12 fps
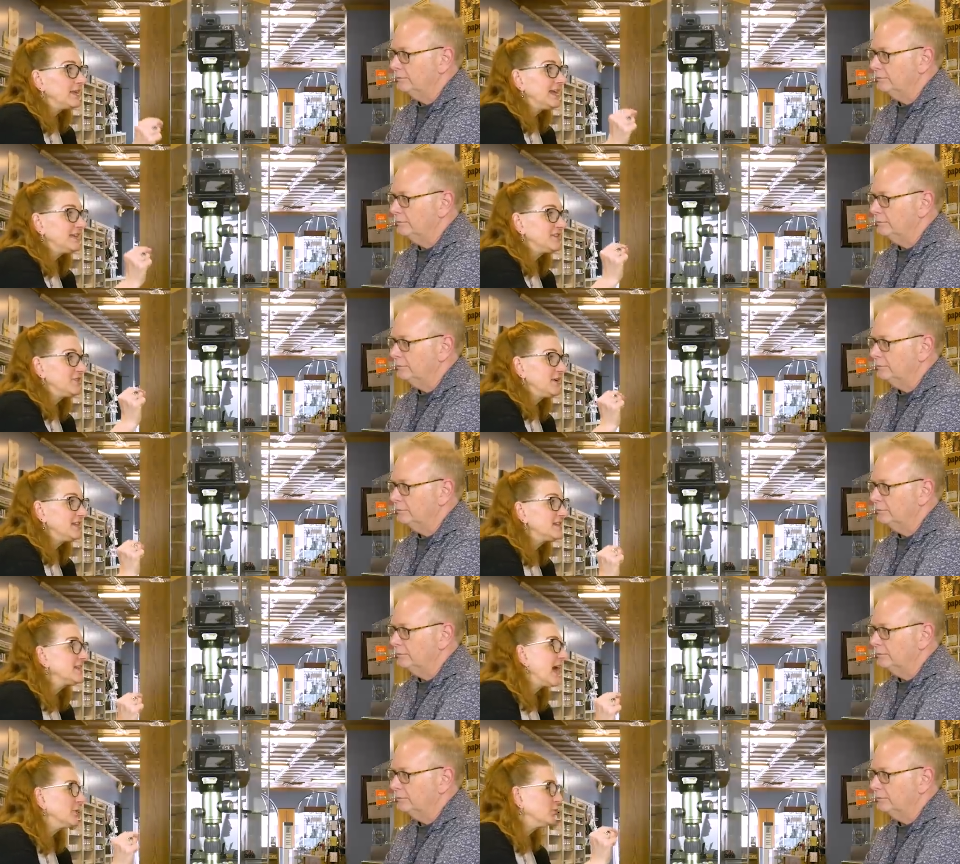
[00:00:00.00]
Speaker 1: gets you
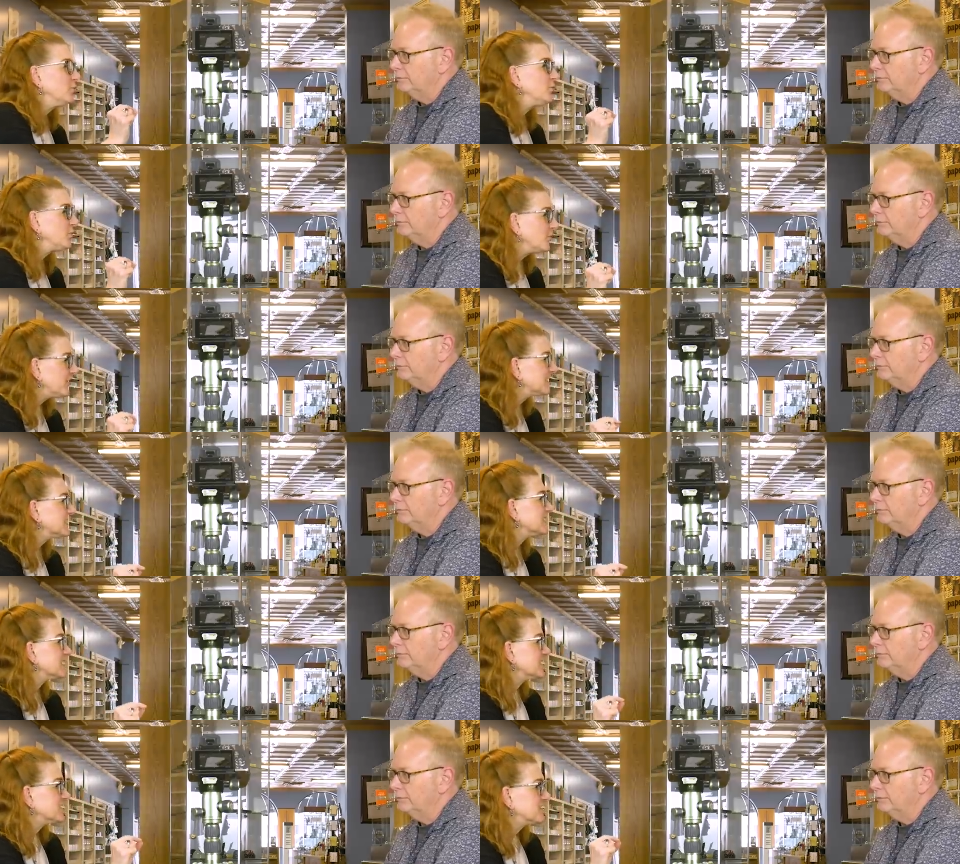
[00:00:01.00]
into that. Ooh, this
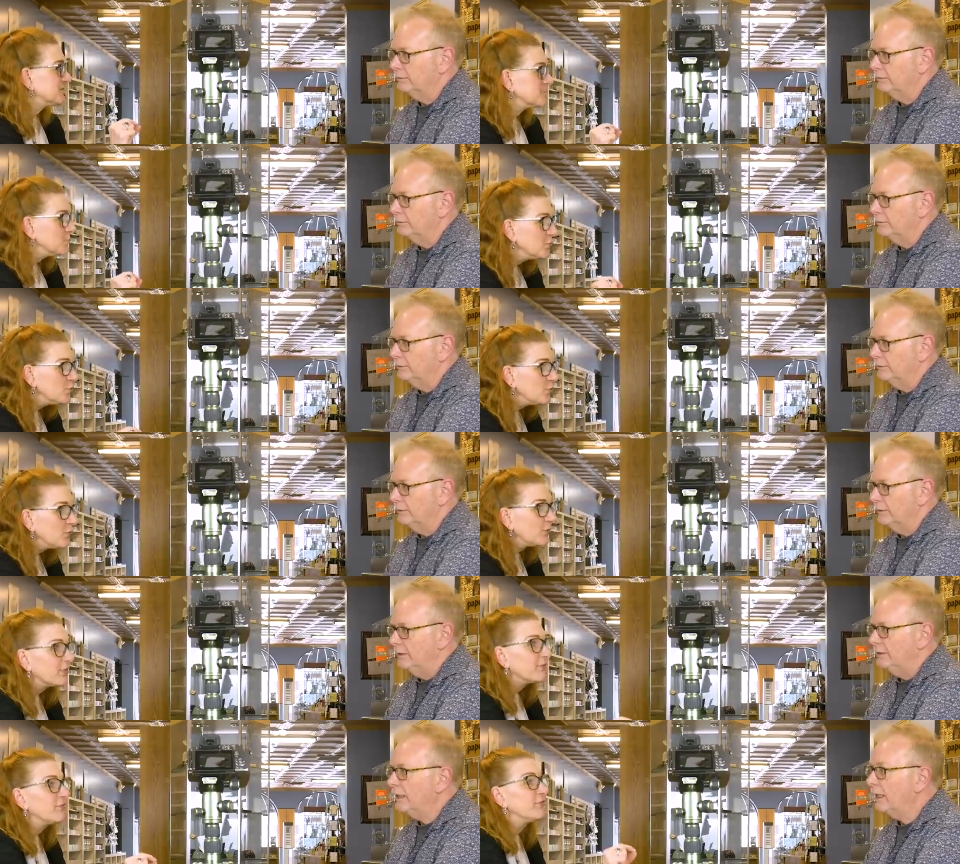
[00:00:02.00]
is a
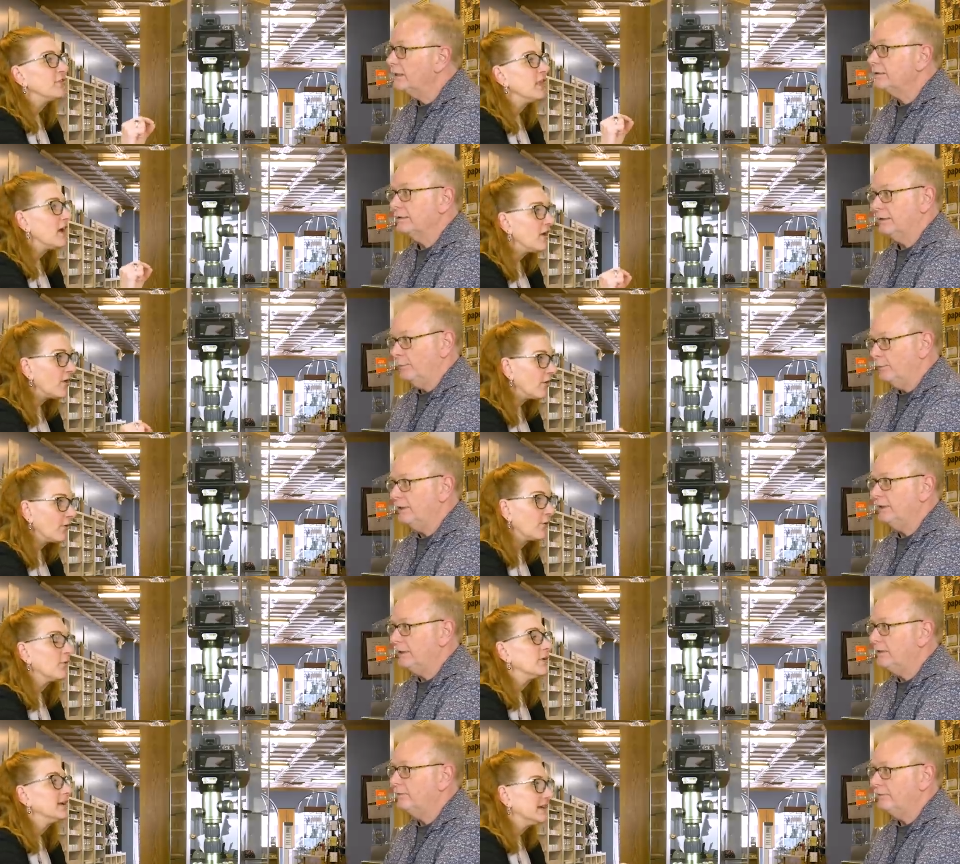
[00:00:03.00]
smooth yeah, flow. Yeah, it's a
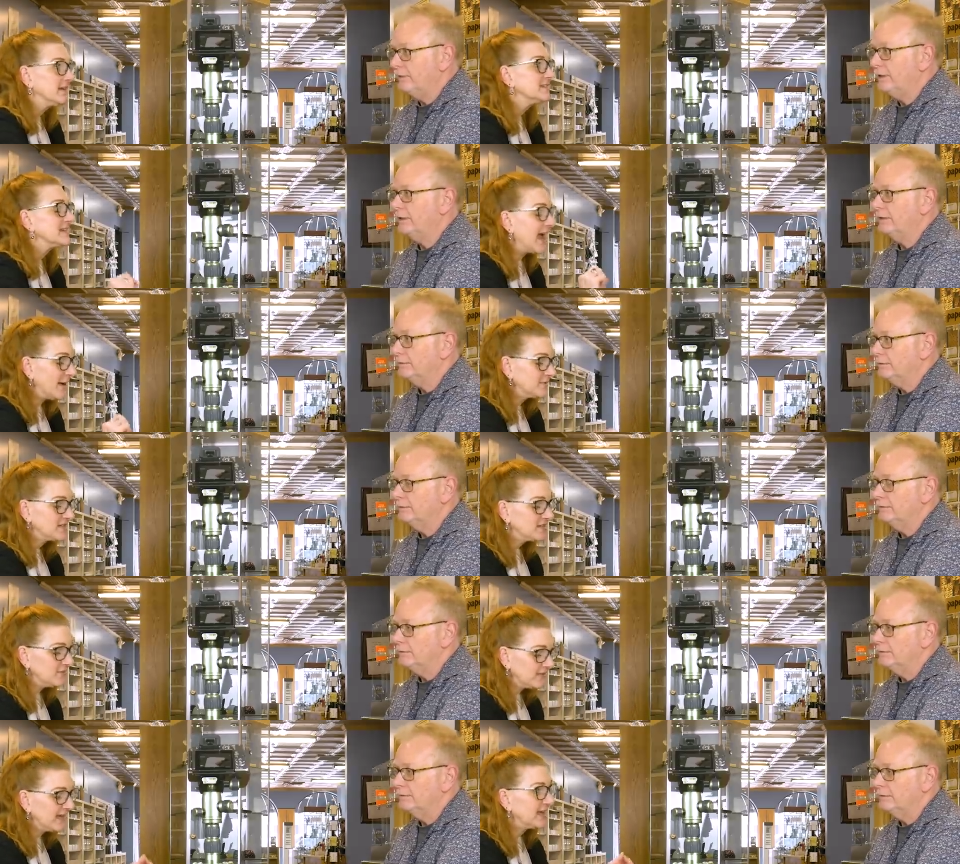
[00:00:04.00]
completely different feel. It's
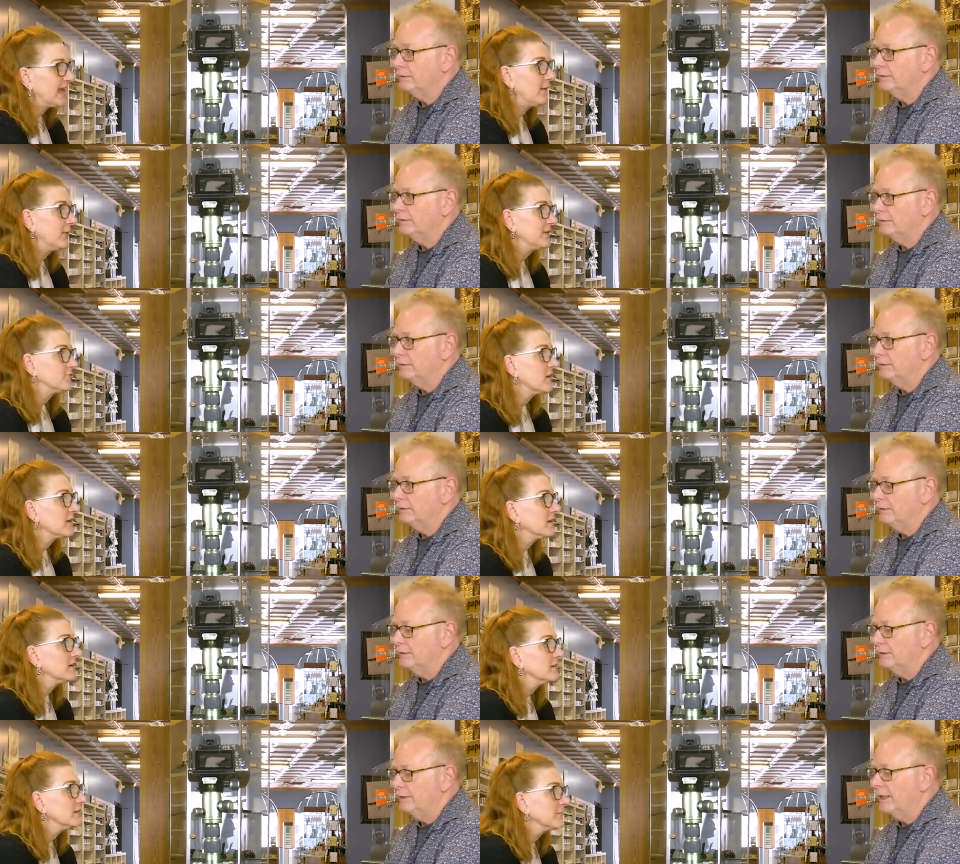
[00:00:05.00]
absolutely a gateway
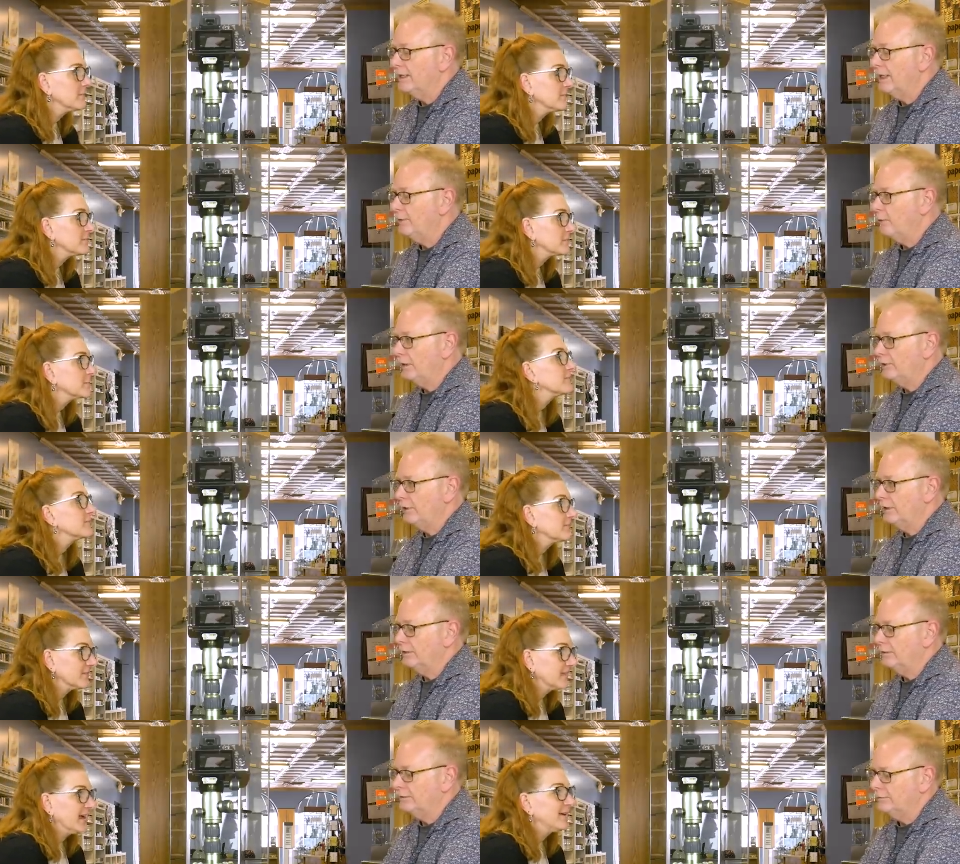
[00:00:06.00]
drug.
Speaker 2: A gateway
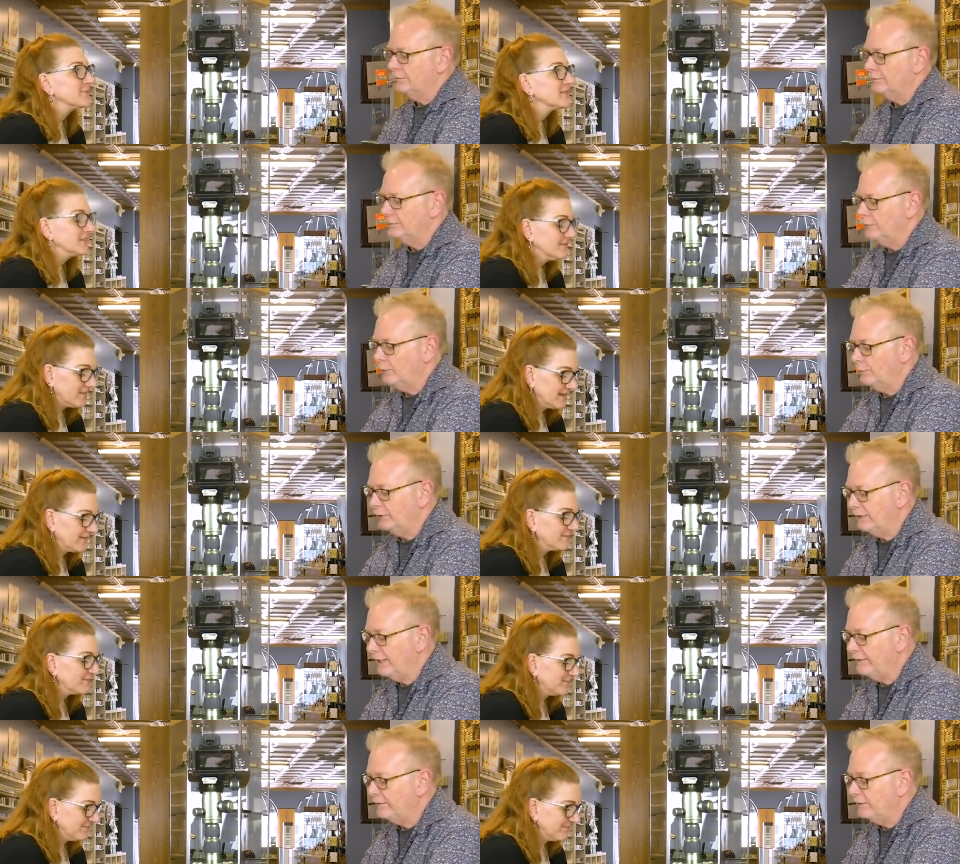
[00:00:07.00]
drug.
Speaker 1: Absolutely.
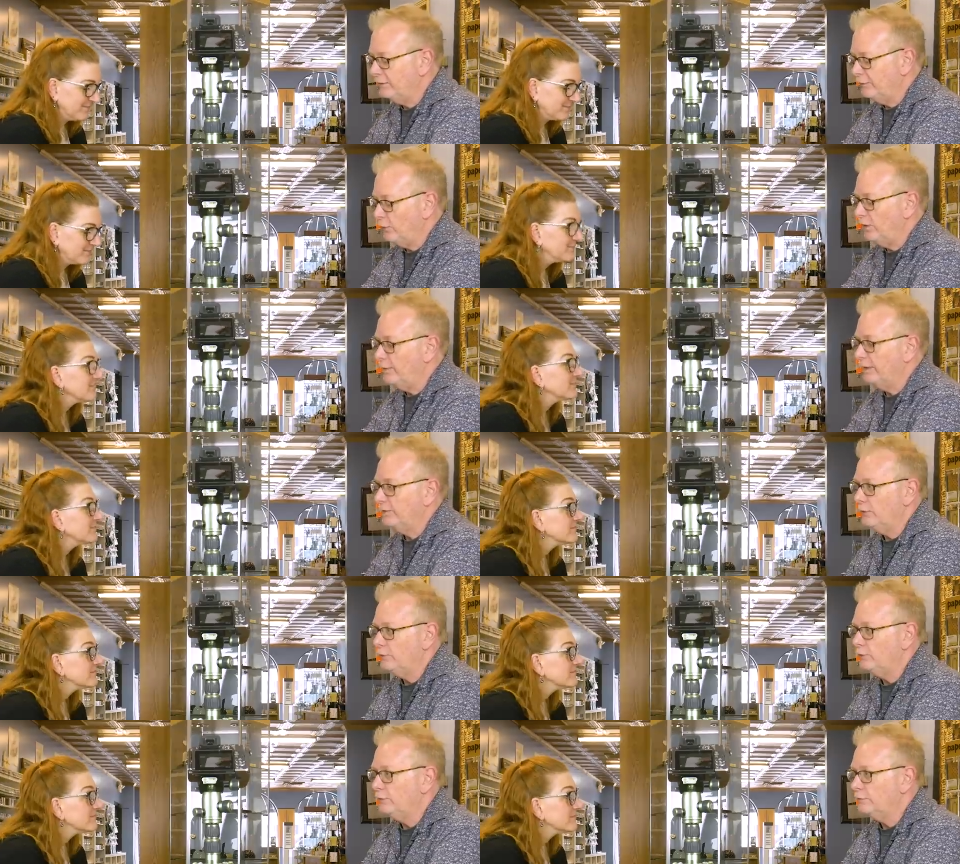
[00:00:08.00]
Rollerball.
Speaker 2: And Safari makes
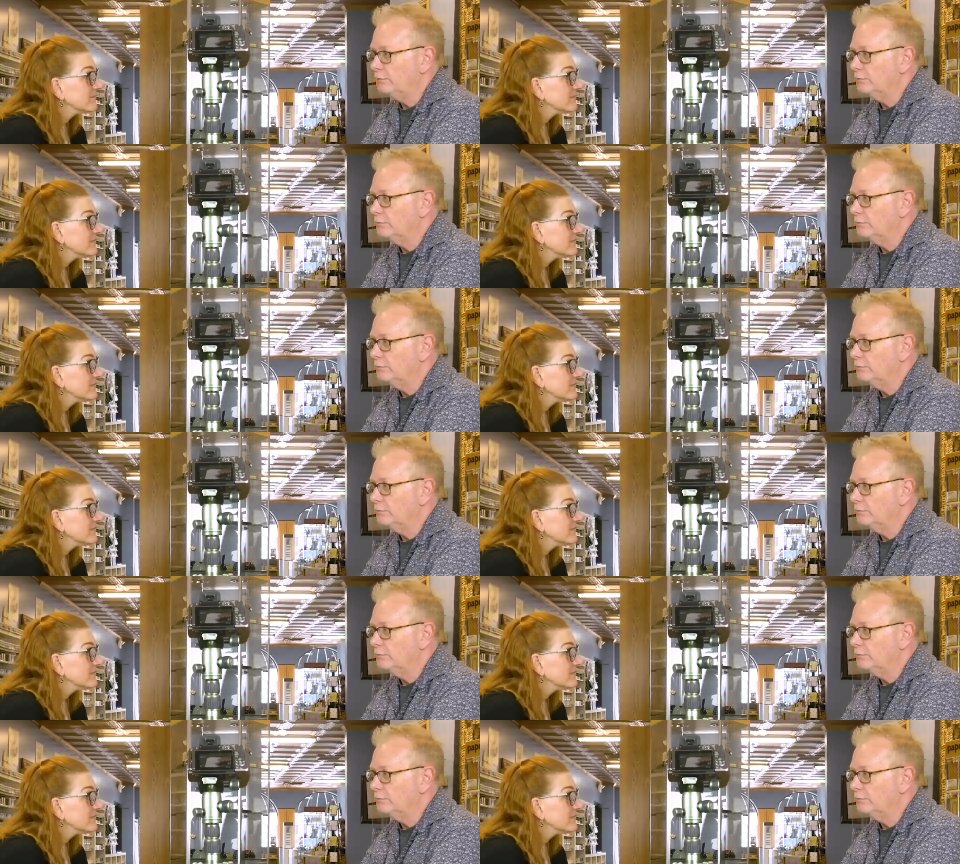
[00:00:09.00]
those too.